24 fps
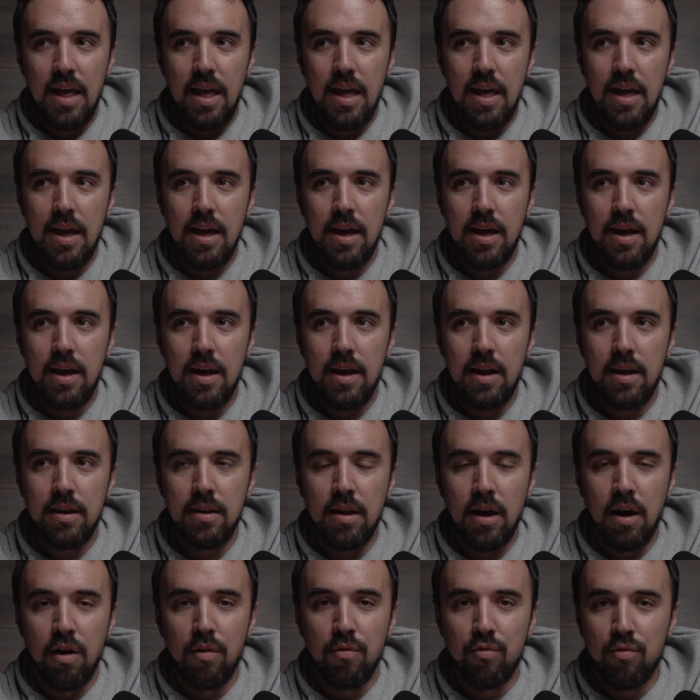
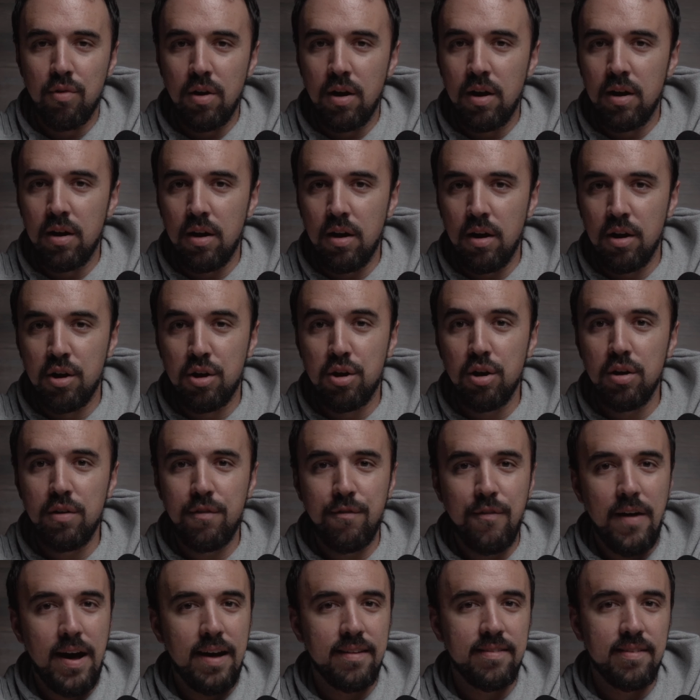and a good
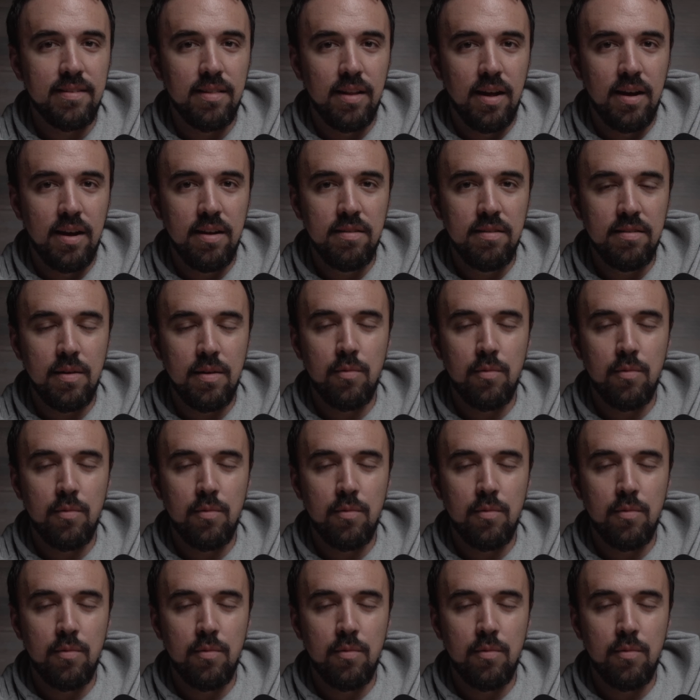fast lens.